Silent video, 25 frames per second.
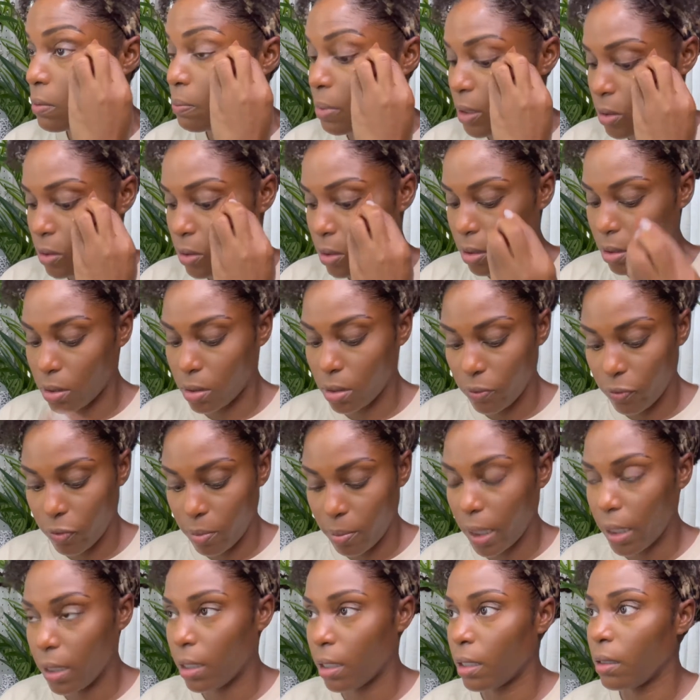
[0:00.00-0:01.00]
Pictures is good for
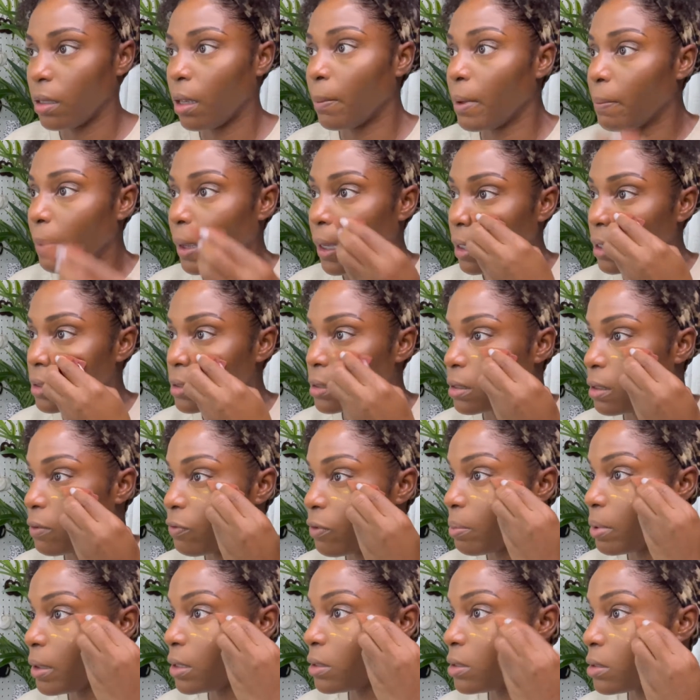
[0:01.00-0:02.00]
baking. I mean, baking is good
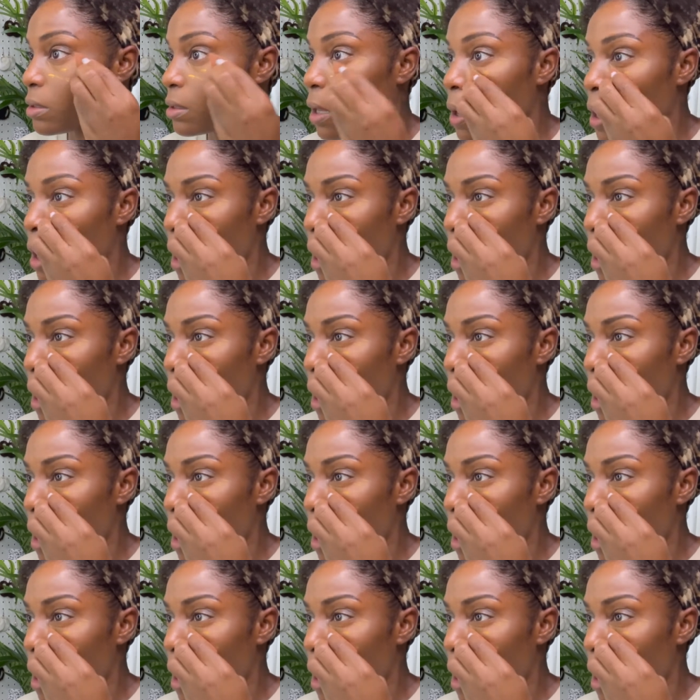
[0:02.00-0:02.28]
for pictures.